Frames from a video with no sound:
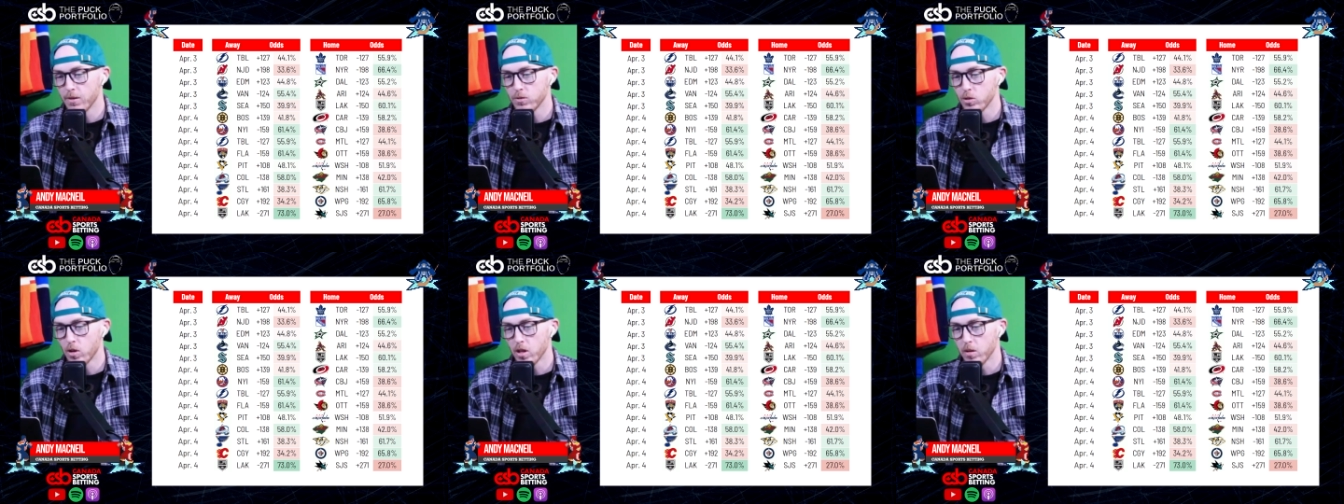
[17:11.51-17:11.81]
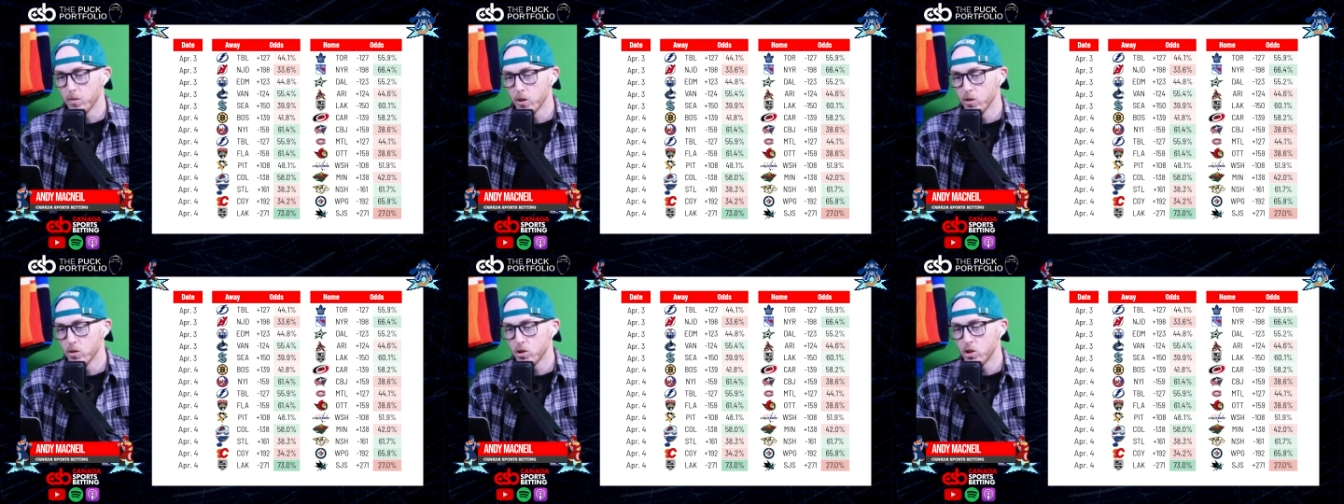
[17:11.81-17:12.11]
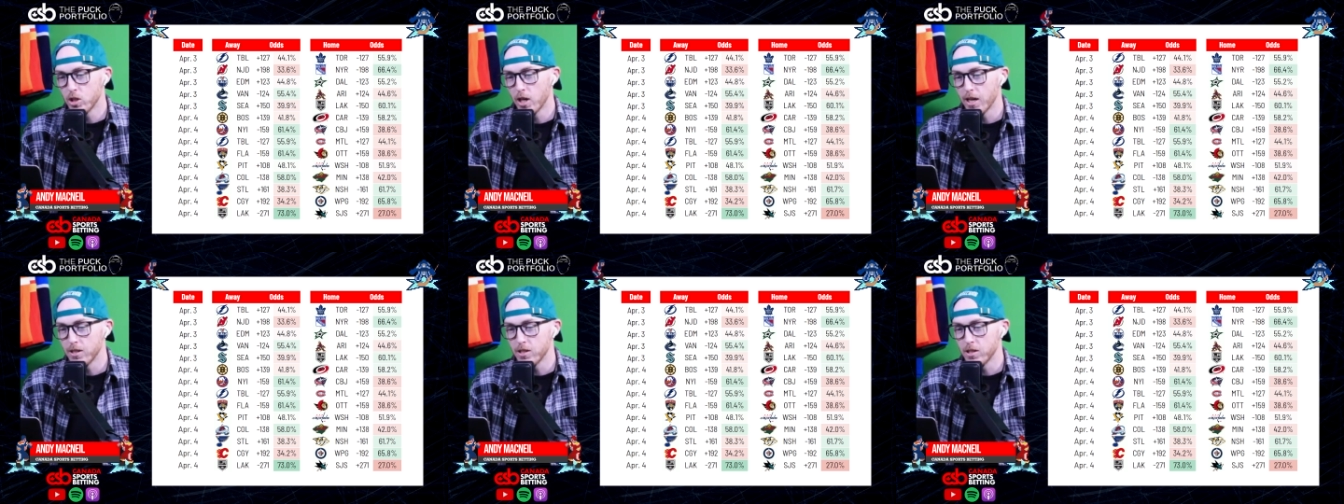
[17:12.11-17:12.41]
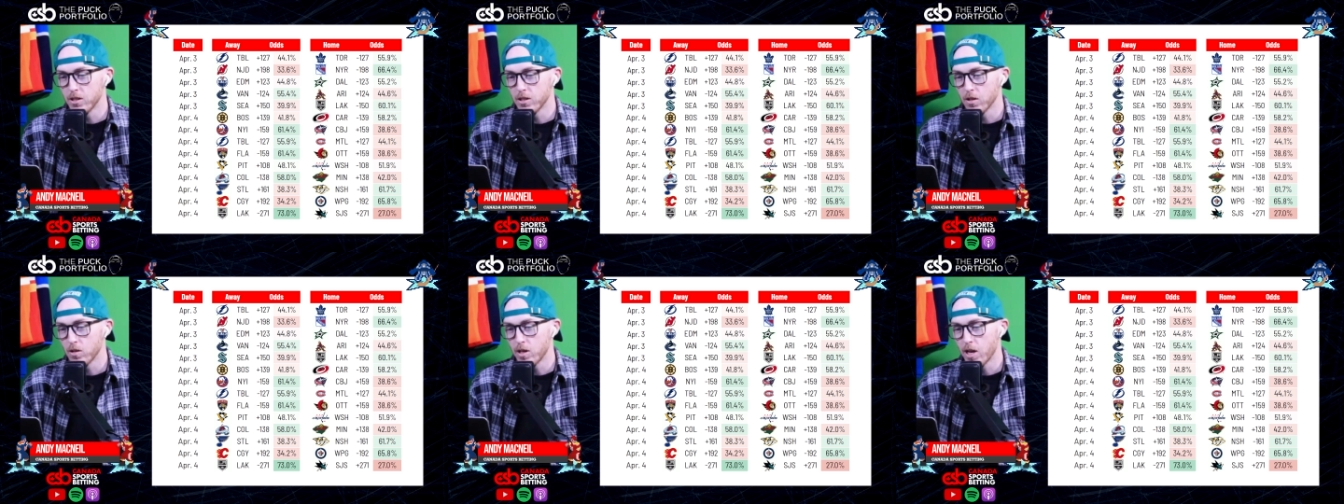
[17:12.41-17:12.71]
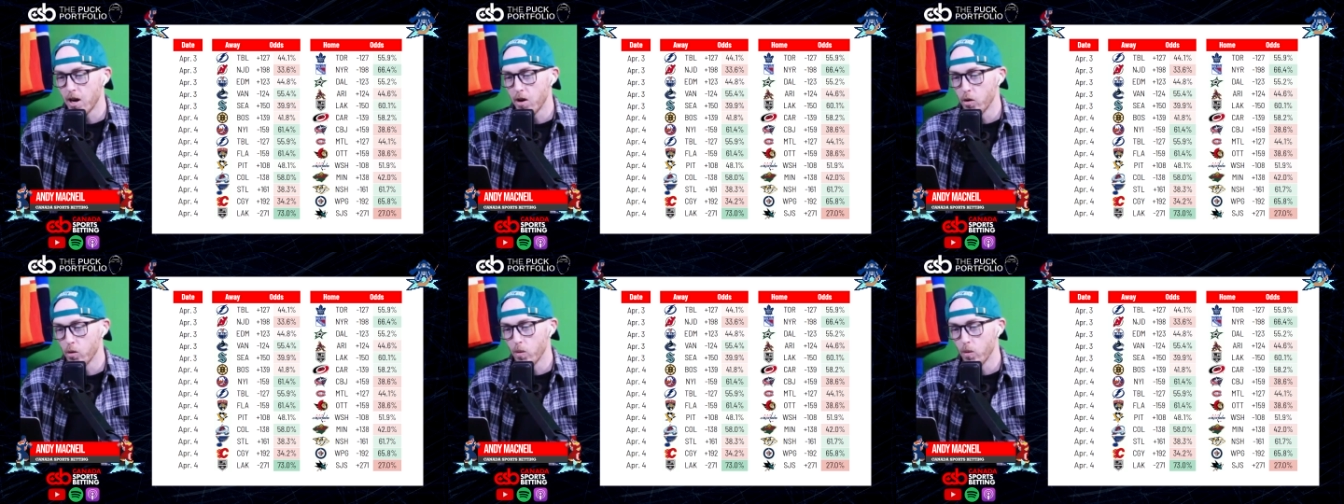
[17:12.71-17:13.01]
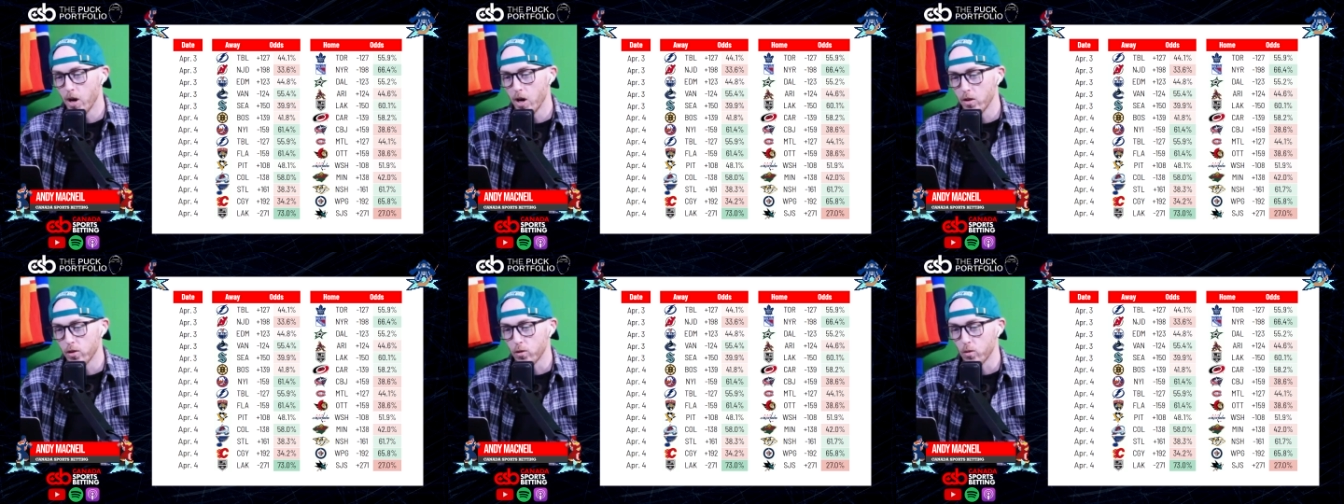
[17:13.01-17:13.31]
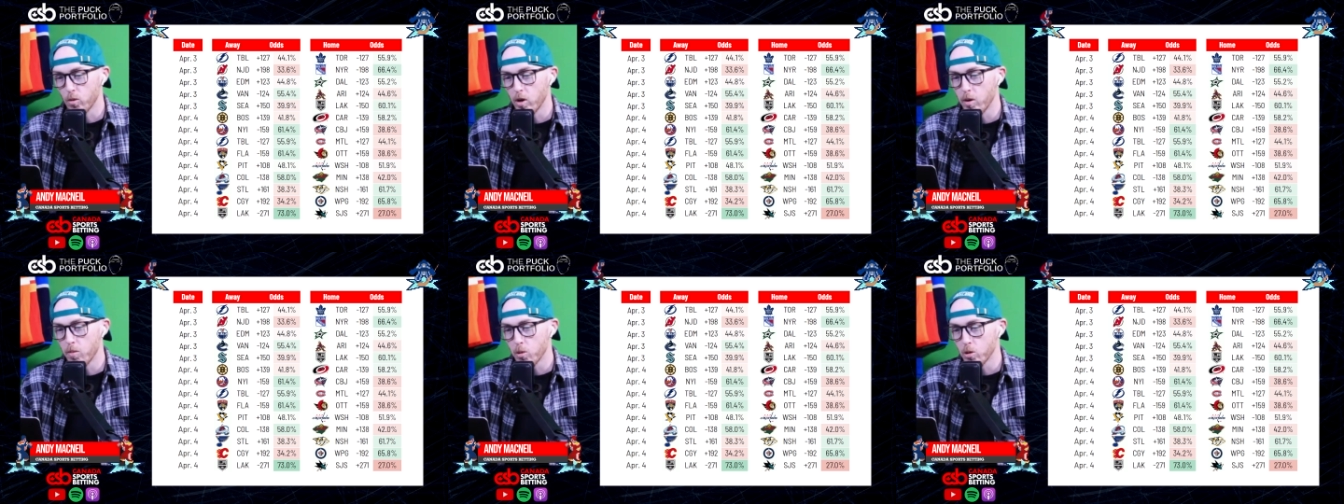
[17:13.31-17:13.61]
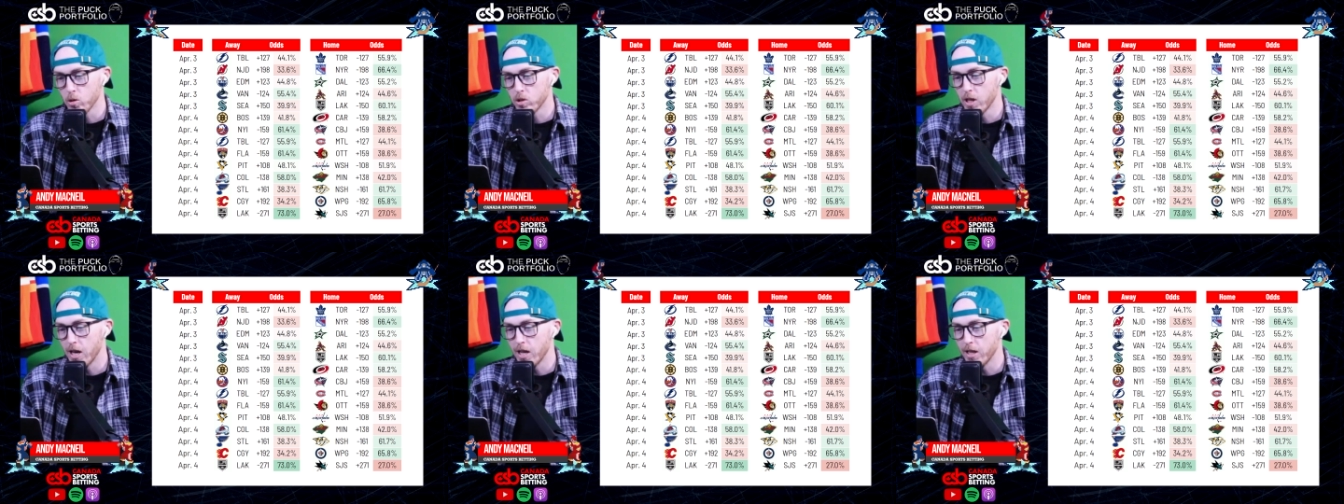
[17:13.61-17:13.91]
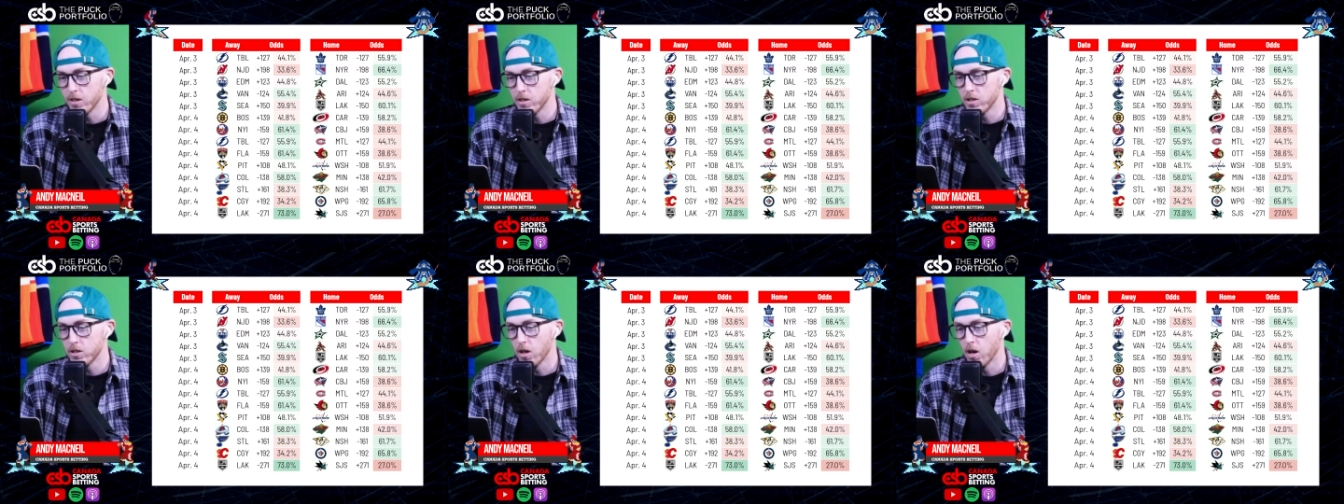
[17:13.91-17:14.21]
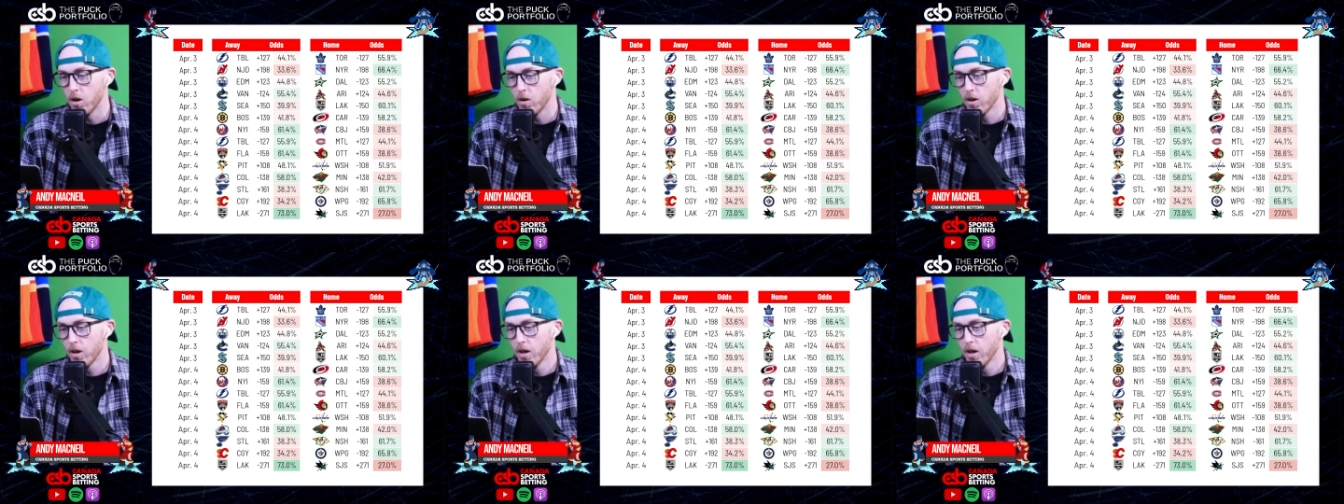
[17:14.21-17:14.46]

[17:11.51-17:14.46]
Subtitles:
while the Blues' chances are down around 3%. So